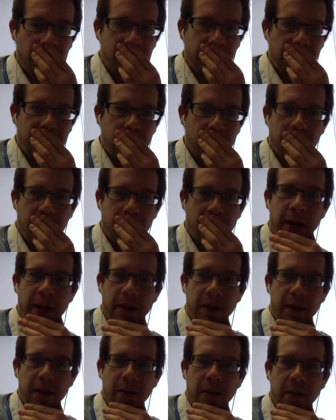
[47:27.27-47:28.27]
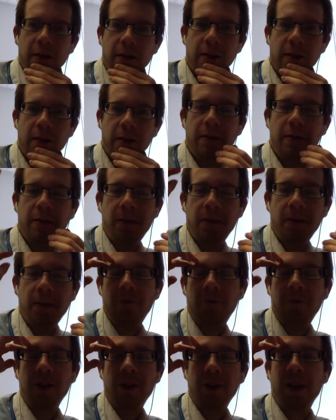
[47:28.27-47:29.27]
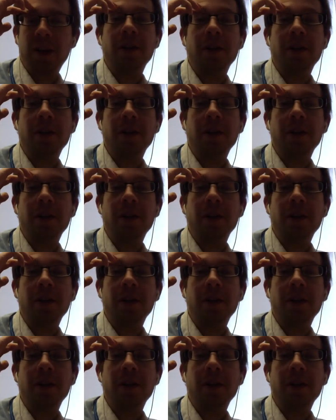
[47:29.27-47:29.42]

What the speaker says: keeps going back one day at